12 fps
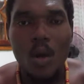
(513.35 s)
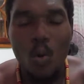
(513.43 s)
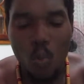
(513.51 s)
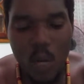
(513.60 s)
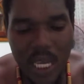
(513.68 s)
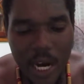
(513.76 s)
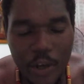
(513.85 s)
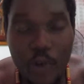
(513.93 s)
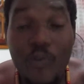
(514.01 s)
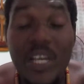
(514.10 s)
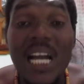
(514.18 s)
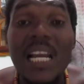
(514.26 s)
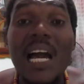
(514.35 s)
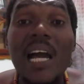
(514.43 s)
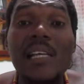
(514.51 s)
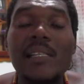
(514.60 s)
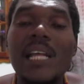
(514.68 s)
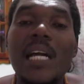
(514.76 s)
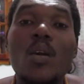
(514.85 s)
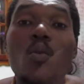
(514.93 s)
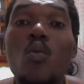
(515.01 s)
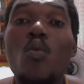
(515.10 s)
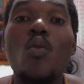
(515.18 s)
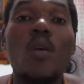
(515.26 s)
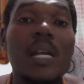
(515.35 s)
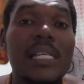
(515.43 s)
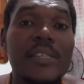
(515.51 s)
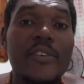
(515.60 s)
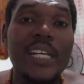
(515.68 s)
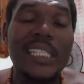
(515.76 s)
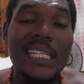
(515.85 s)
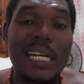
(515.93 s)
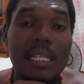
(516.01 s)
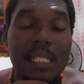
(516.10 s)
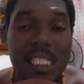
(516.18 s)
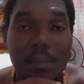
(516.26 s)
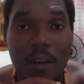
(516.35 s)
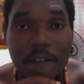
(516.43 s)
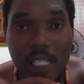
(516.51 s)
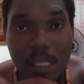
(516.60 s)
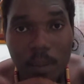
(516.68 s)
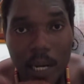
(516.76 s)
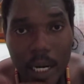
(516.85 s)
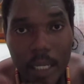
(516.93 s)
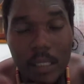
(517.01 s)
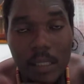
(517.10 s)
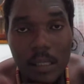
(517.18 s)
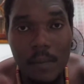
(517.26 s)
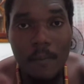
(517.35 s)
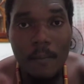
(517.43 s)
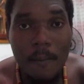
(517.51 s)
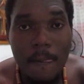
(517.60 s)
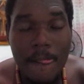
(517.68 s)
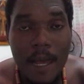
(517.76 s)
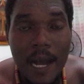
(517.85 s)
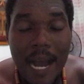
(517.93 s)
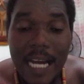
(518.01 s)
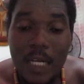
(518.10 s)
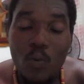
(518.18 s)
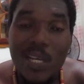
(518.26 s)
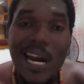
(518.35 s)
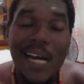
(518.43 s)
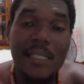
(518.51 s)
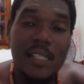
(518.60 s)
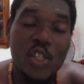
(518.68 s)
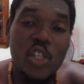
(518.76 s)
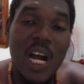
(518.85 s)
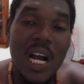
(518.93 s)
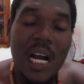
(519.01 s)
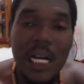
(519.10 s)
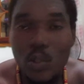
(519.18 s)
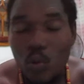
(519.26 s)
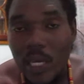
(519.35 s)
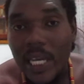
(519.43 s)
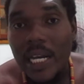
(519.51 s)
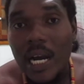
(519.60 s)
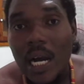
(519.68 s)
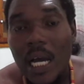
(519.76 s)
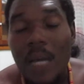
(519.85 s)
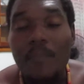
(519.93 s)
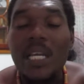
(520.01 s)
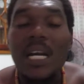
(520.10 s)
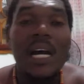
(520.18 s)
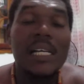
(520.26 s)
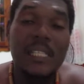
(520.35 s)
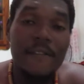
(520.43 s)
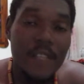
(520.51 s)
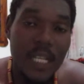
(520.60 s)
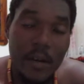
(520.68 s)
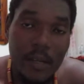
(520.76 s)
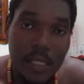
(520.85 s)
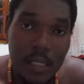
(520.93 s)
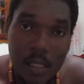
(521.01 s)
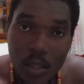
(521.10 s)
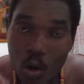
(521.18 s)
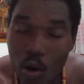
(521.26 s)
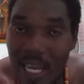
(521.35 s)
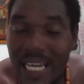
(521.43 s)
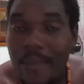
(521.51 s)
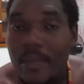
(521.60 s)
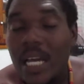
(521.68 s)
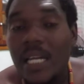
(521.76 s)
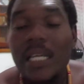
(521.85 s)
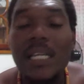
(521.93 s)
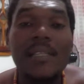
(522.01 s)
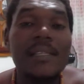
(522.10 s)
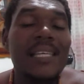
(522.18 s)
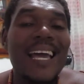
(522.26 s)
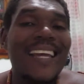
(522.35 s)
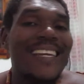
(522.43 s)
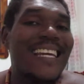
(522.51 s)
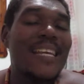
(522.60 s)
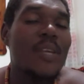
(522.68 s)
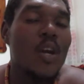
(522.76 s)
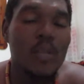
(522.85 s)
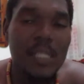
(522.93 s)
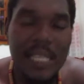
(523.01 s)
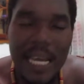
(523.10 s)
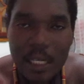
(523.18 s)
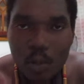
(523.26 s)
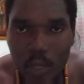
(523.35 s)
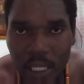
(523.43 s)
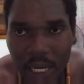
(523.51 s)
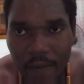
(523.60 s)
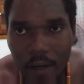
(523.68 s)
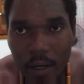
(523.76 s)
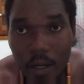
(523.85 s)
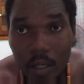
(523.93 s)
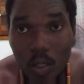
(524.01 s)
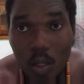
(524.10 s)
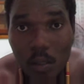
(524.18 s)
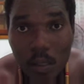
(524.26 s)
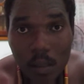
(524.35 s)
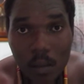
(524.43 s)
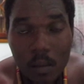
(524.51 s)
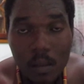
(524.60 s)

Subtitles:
where you realize that the whole is greater than the sum of its parts. And we are stronger together, because if there is no enemy on the inside, the enemy outside could never hurt us.